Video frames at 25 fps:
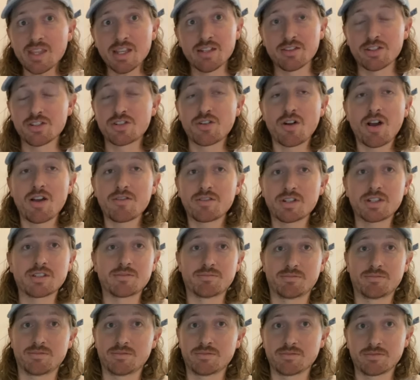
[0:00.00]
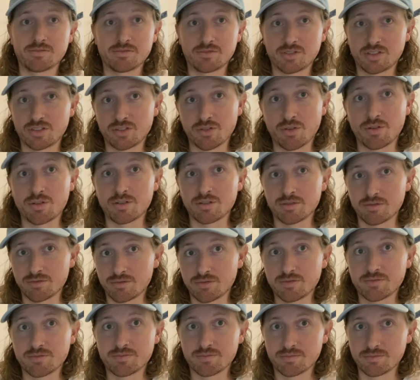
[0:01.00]
The driver sort
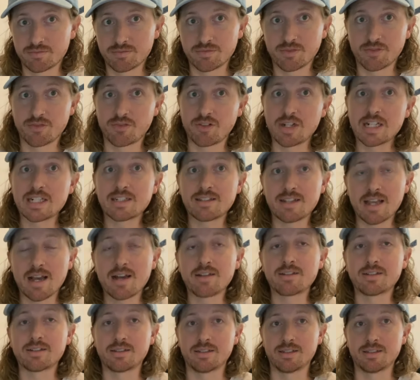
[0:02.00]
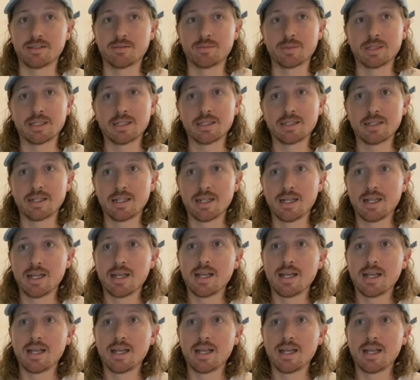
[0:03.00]
of freaks out a little bit,